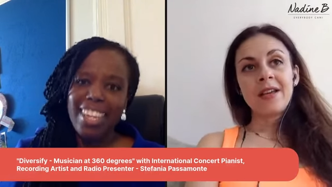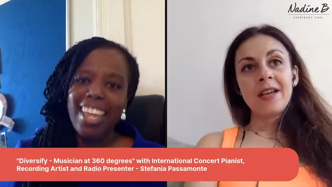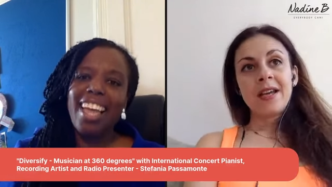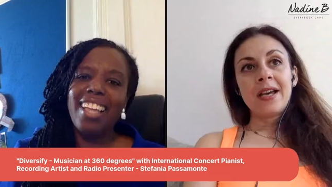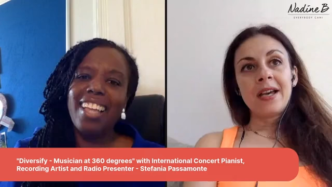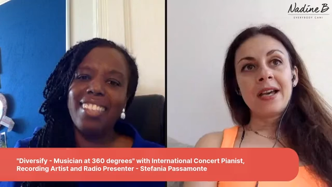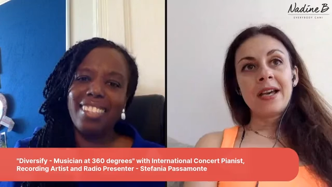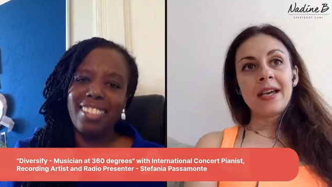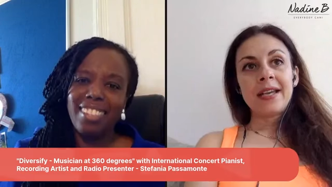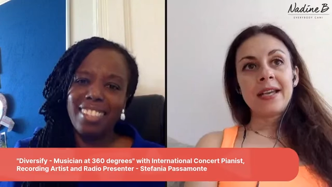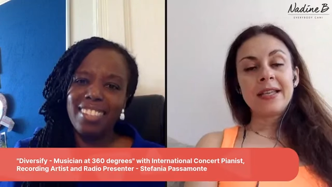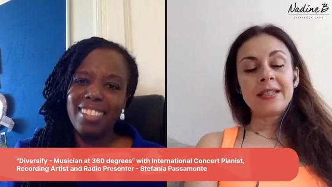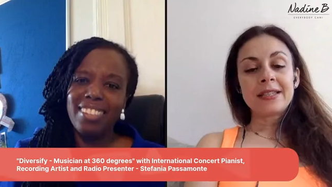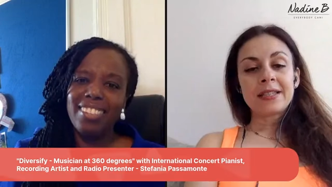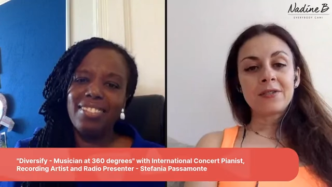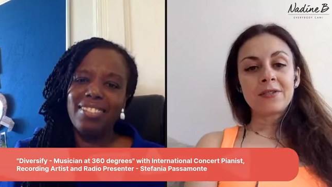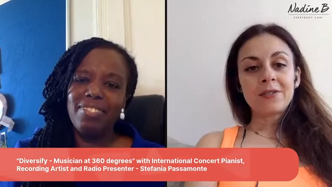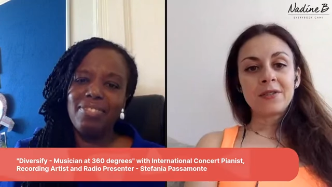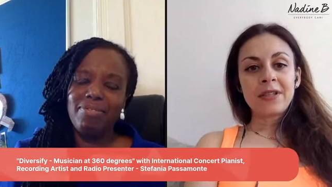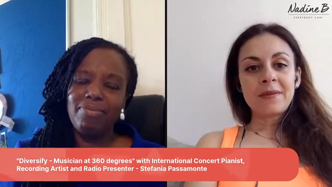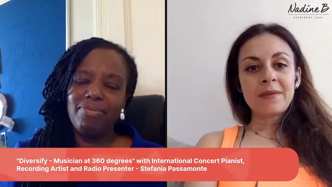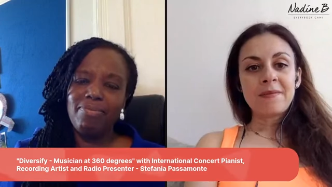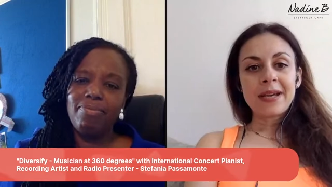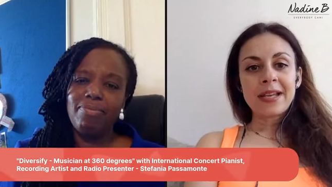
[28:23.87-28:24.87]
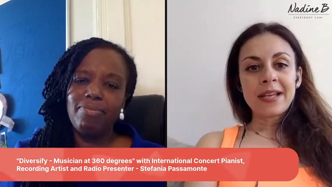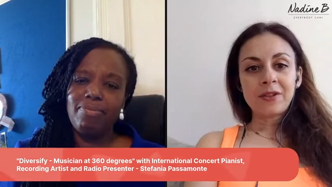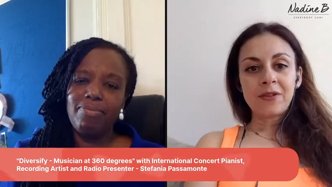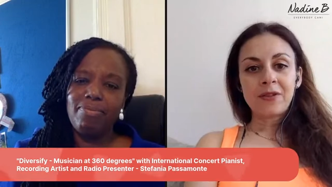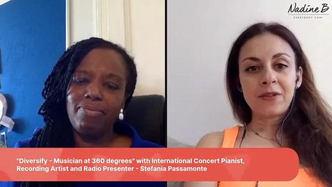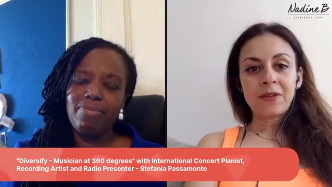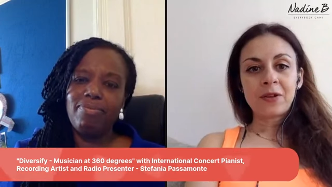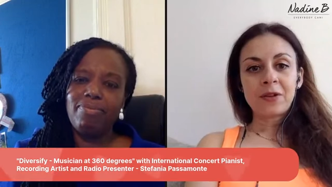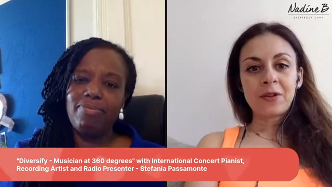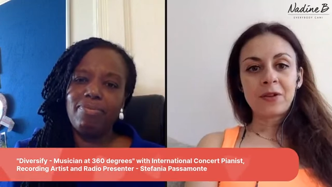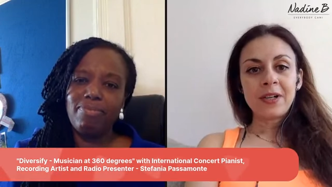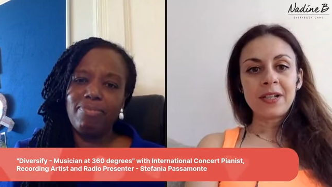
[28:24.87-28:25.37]
Speaker 1: It's good and bad, of
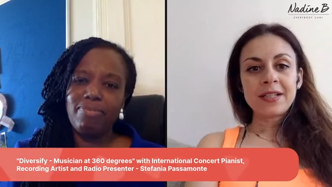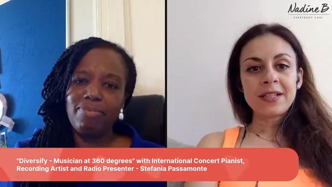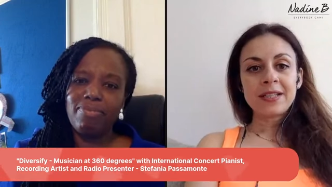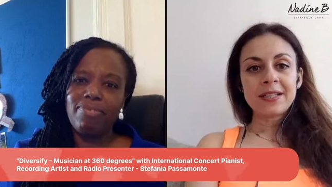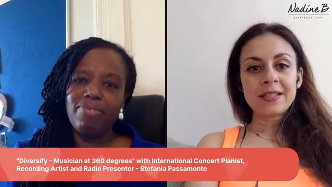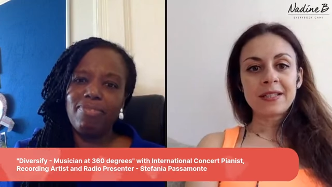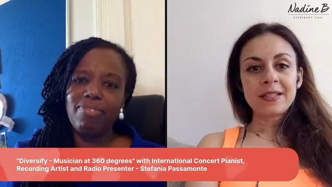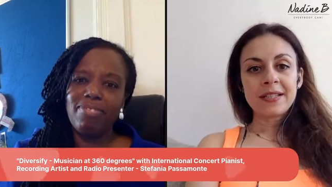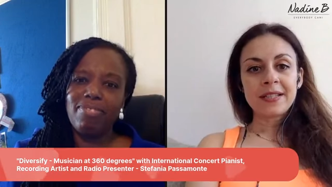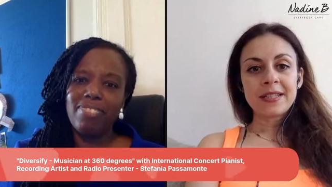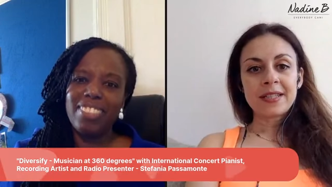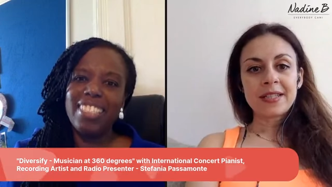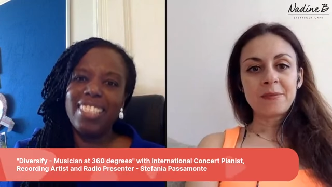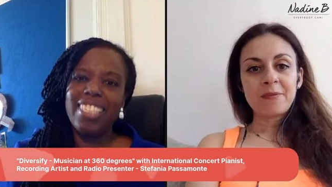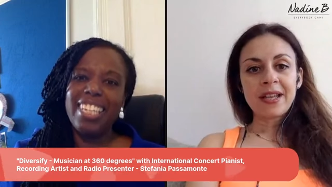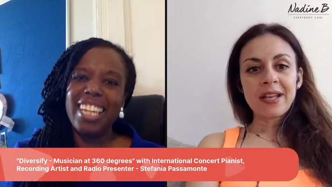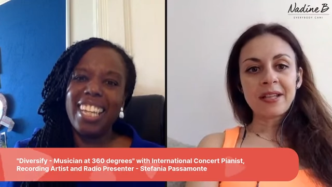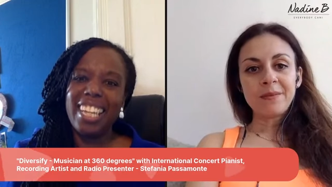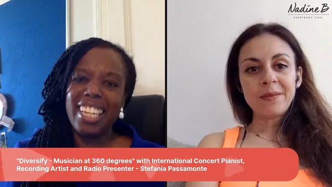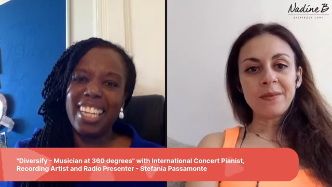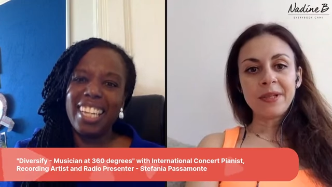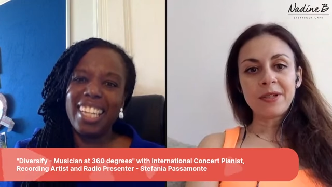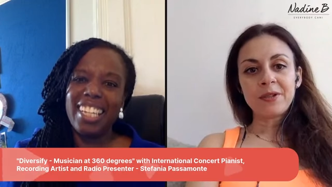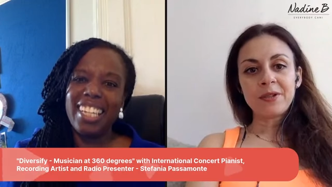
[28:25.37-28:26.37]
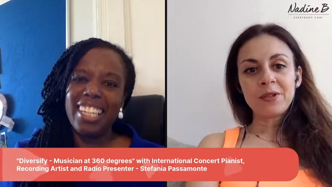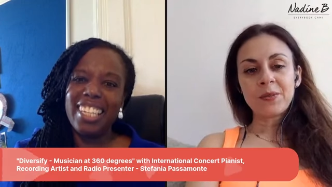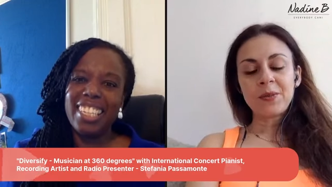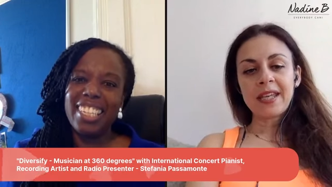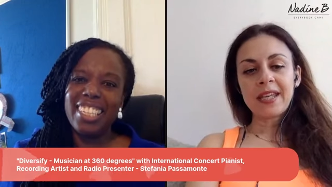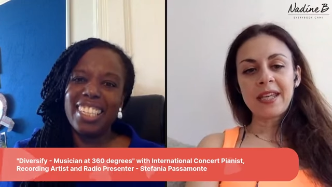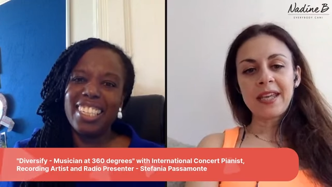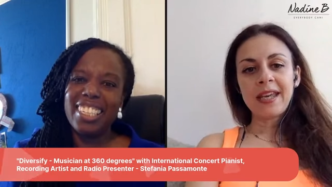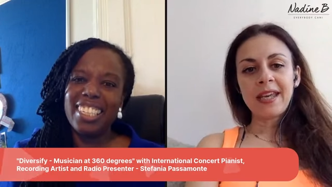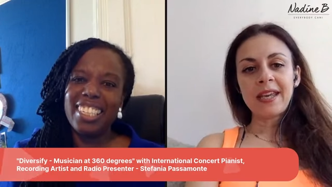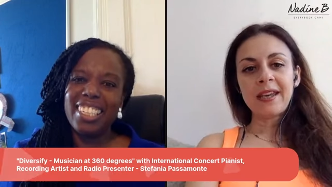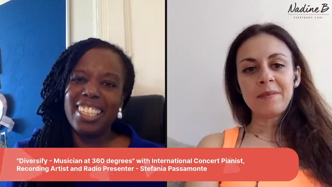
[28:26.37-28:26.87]
course. It's bad because we
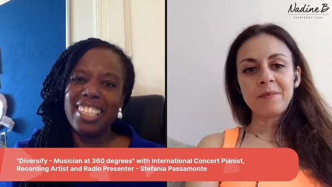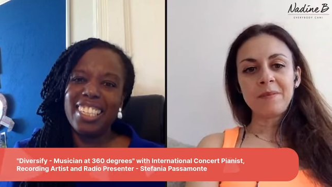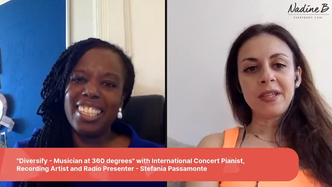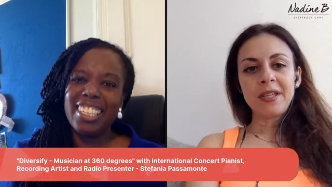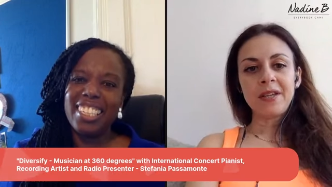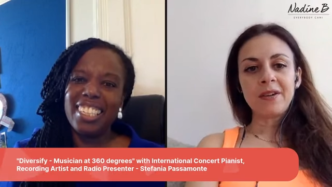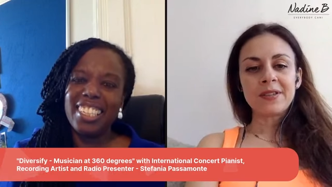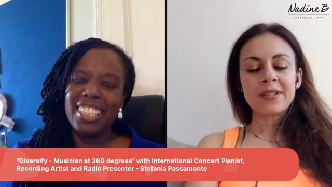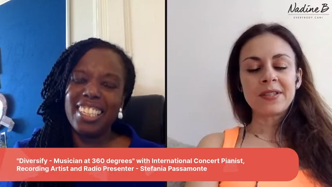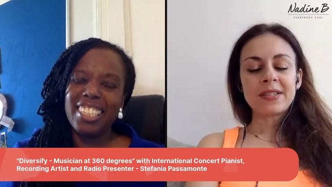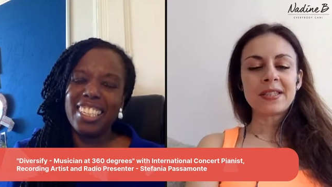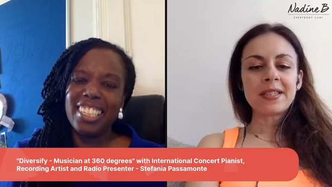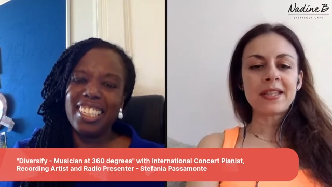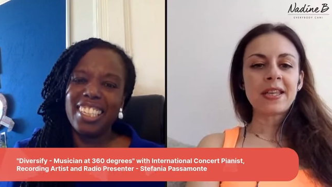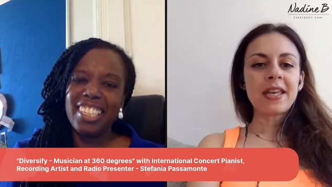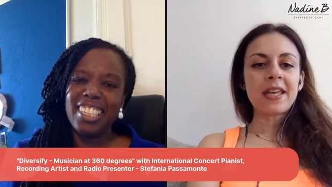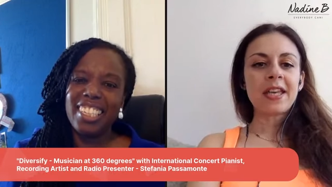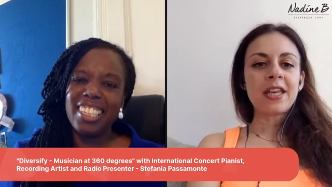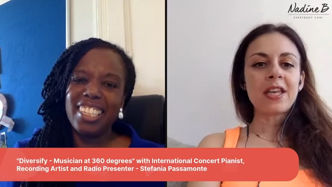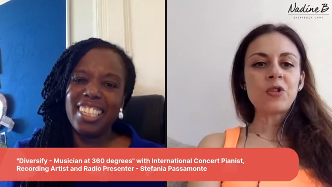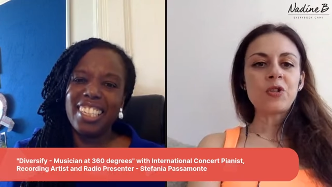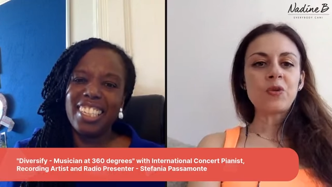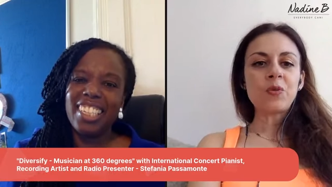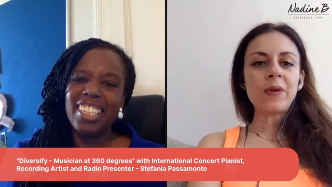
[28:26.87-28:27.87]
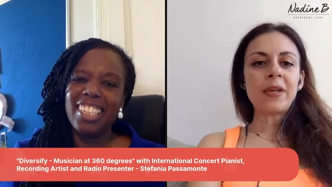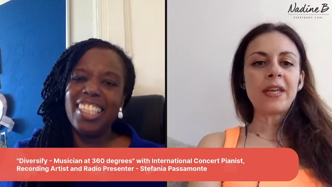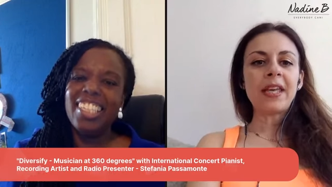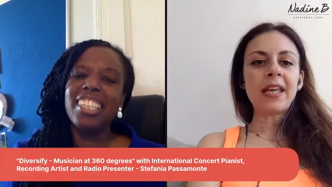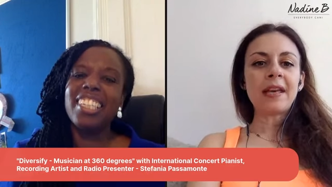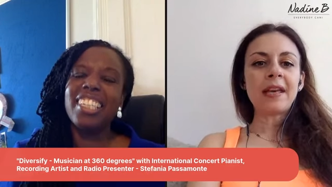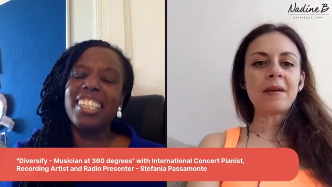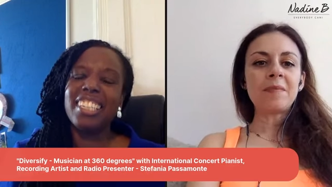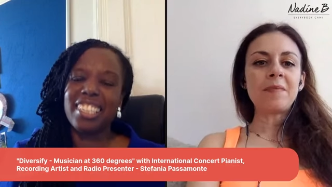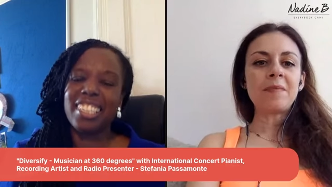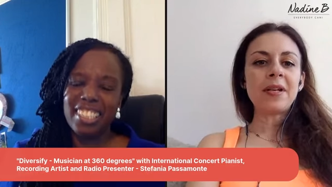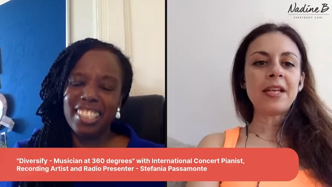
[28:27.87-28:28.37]
can't be on stage. We can't
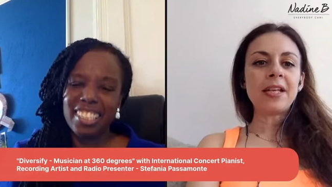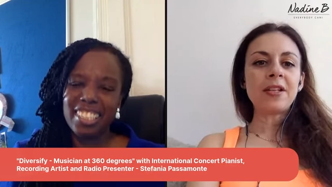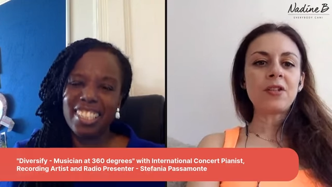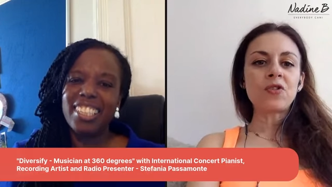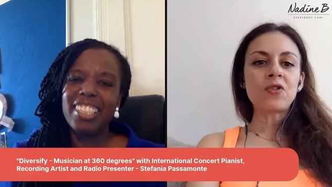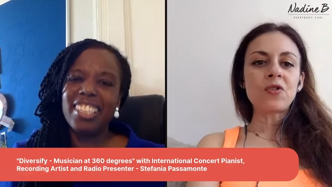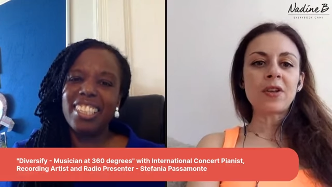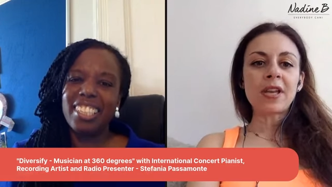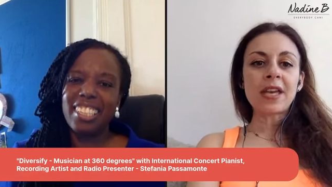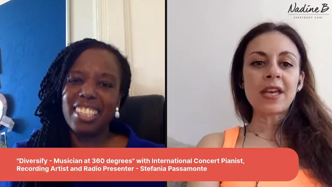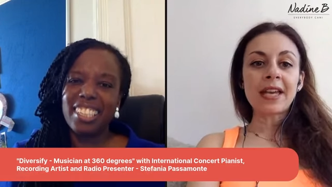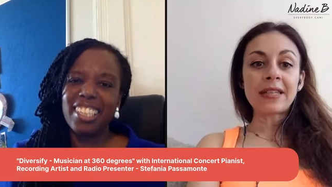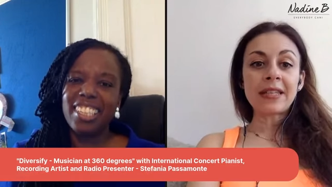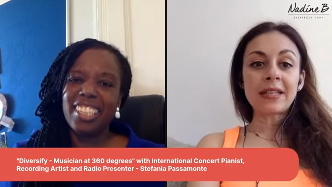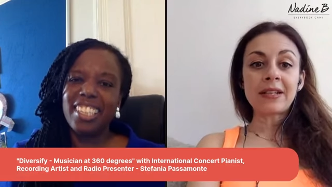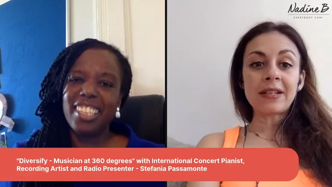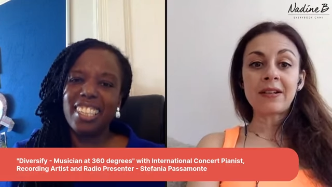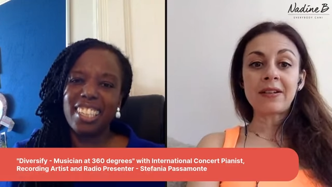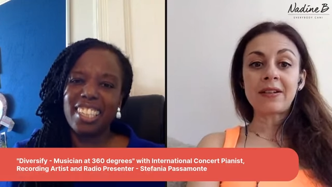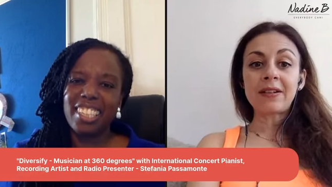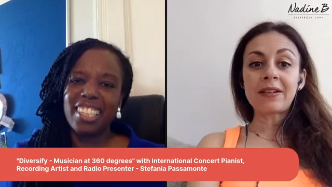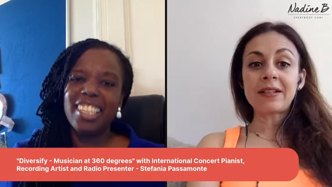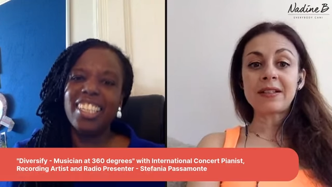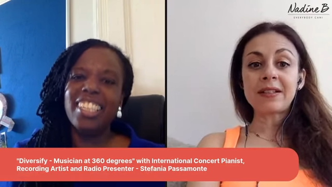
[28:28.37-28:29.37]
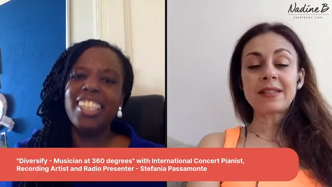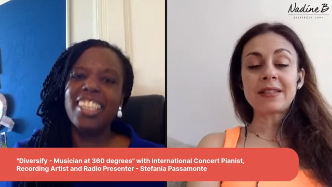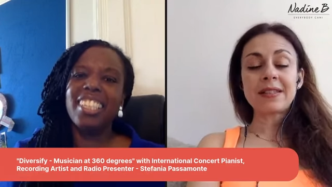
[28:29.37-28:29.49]
play together.